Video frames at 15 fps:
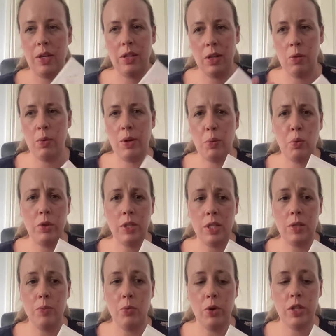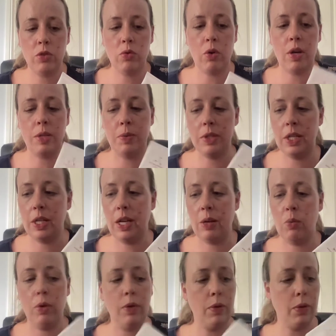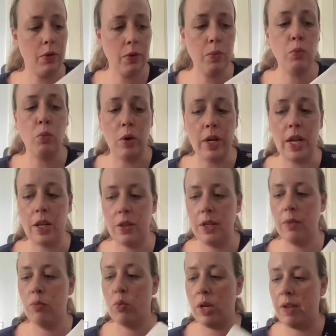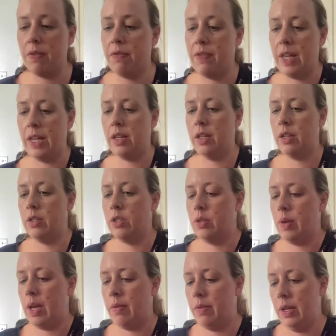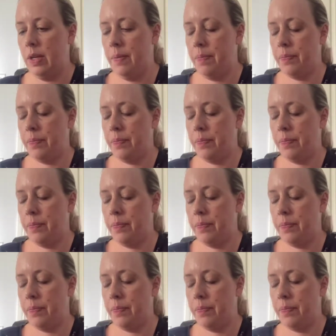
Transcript: You know, when I wanted to moisturise but didn't want anything really thick and too heavy.